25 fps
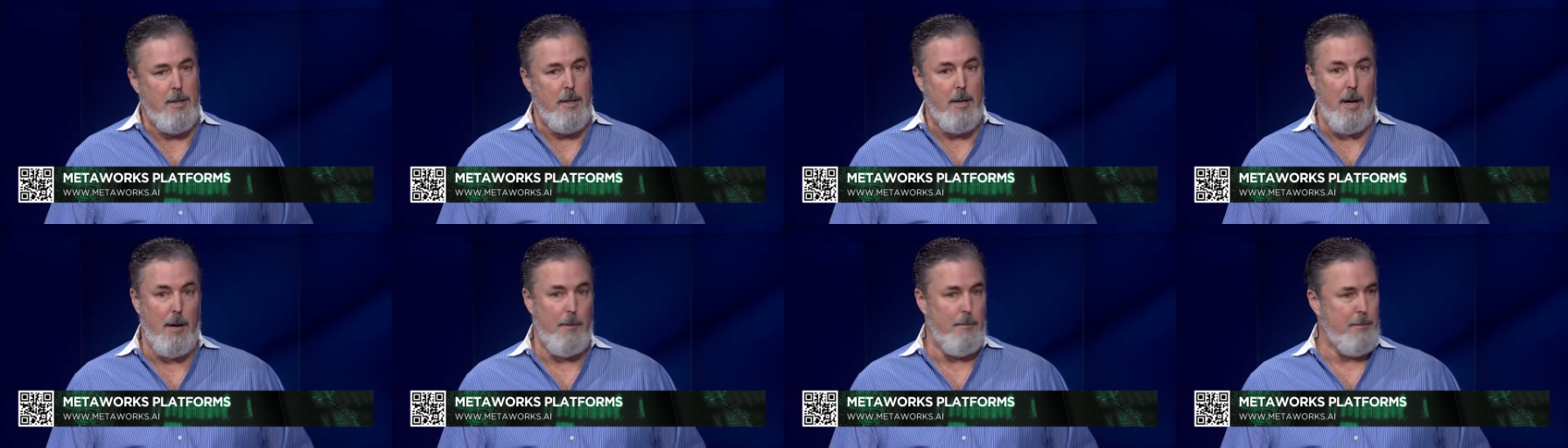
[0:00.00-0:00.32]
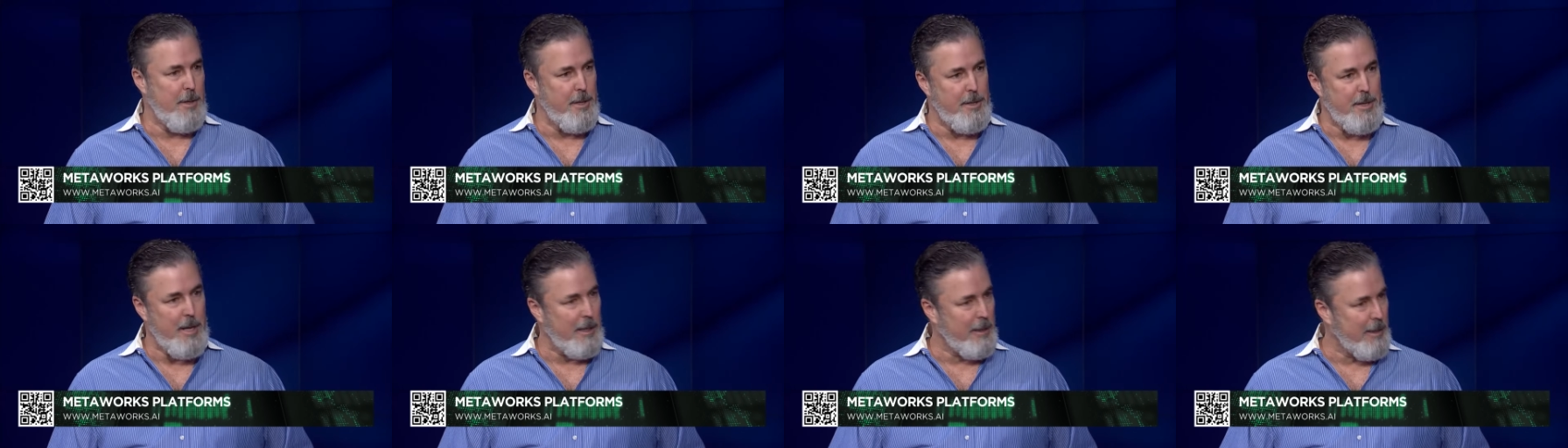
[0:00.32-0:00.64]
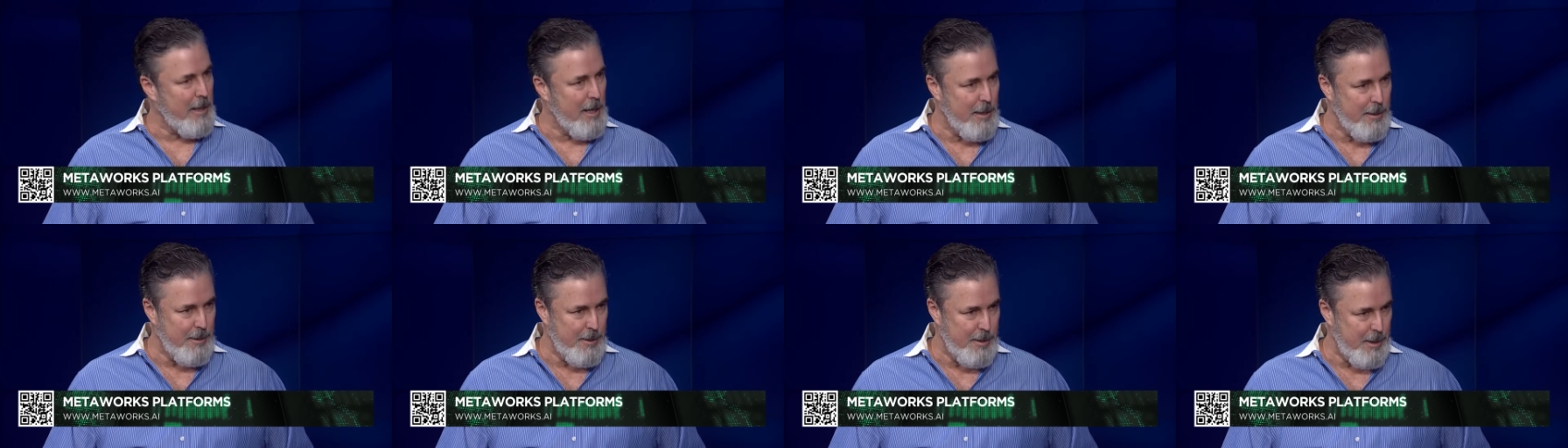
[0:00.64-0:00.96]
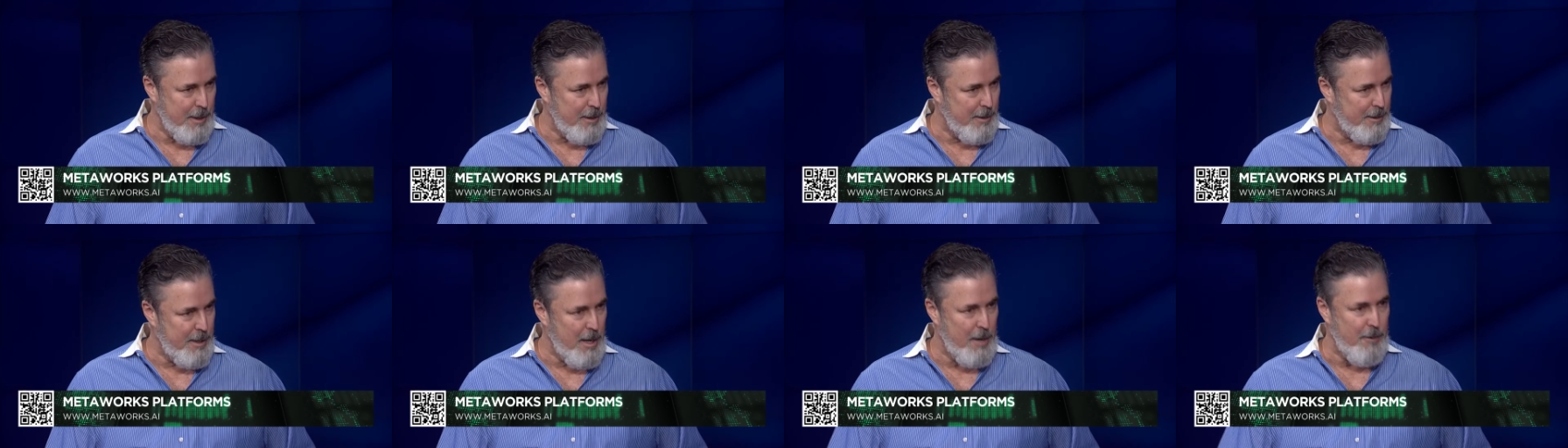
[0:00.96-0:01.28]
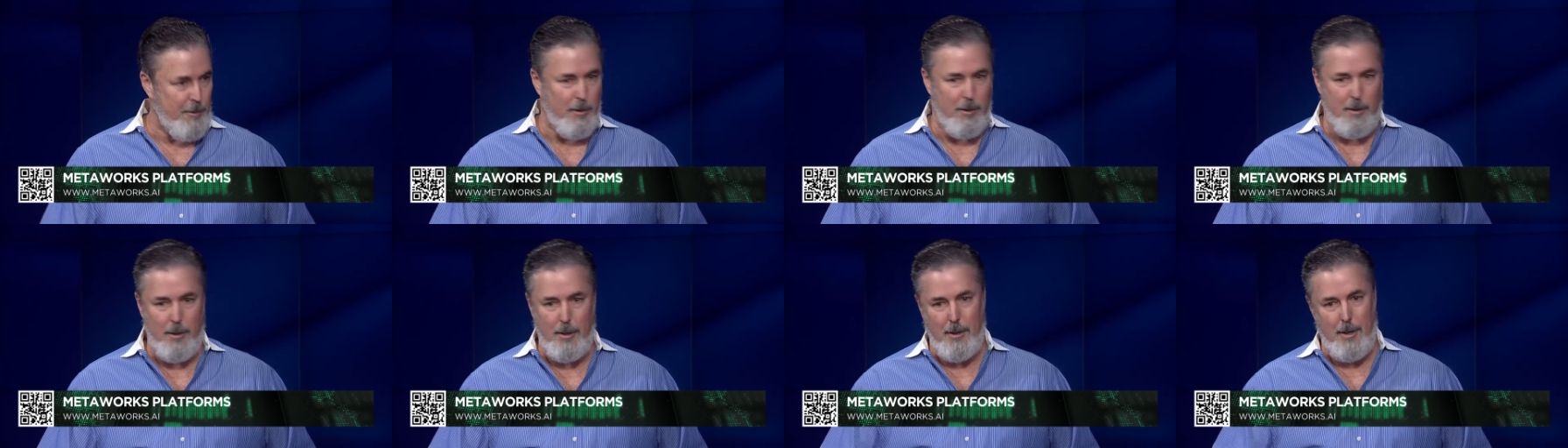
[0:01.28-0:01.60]
um, the technology in
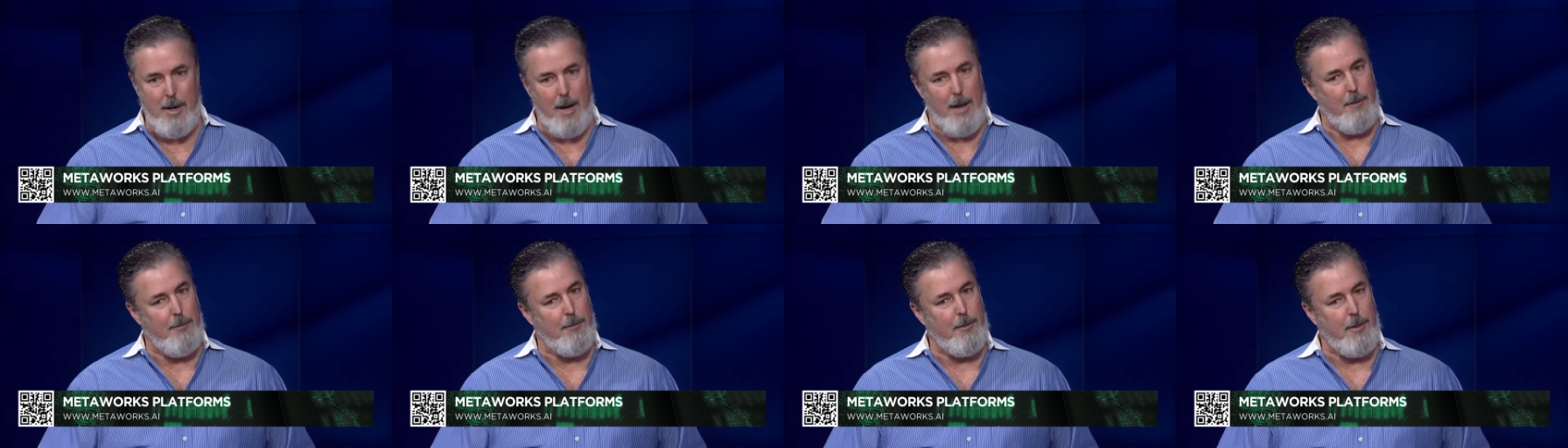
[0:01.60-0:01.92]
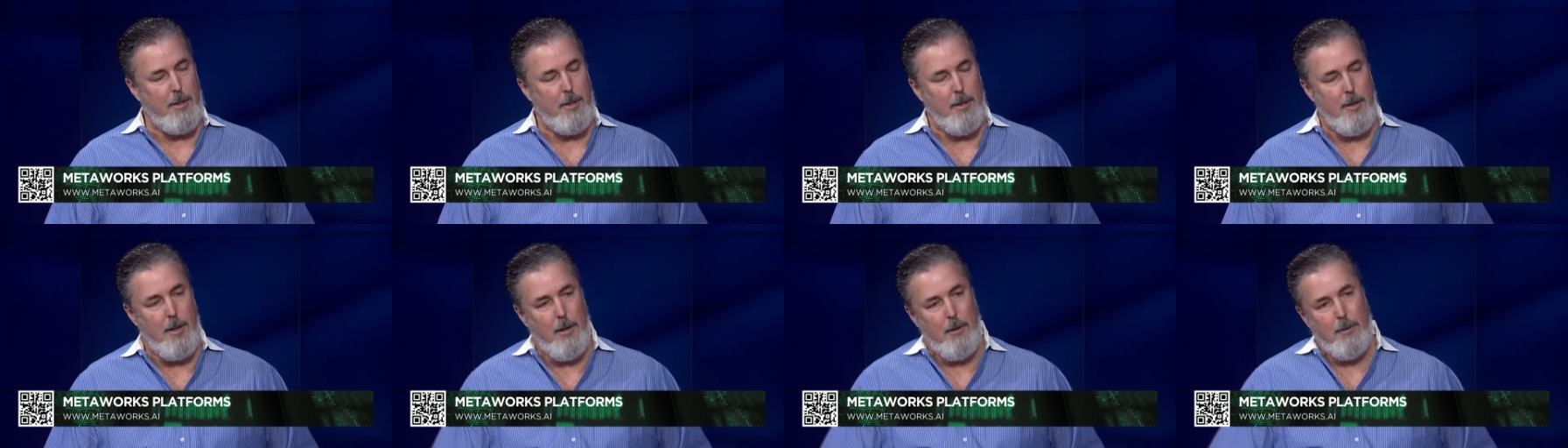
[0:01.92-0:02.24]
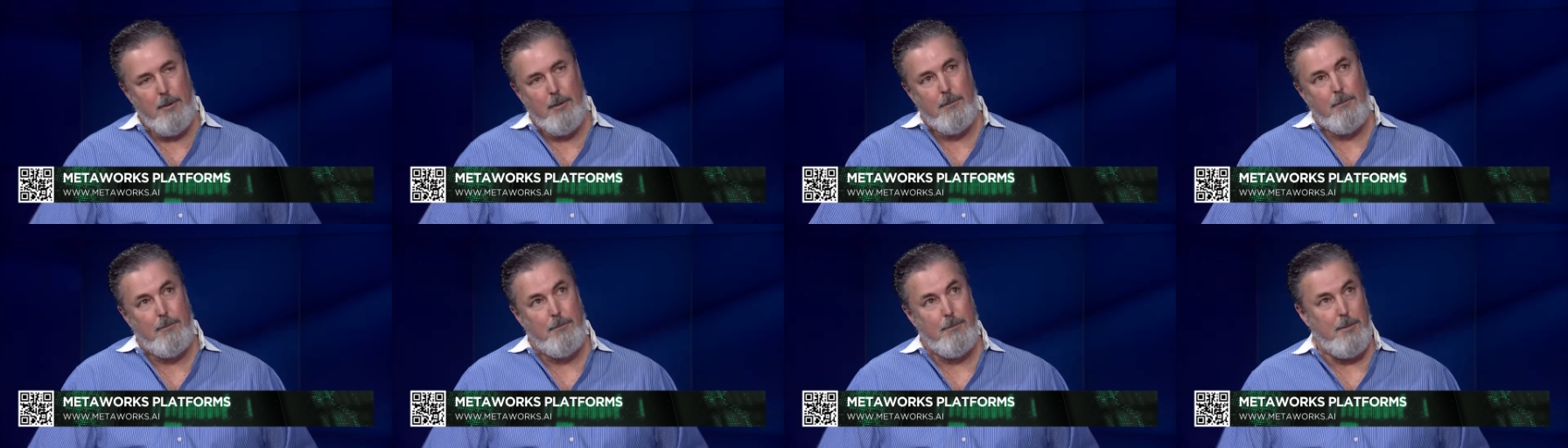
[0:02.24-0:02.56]
general or have you know,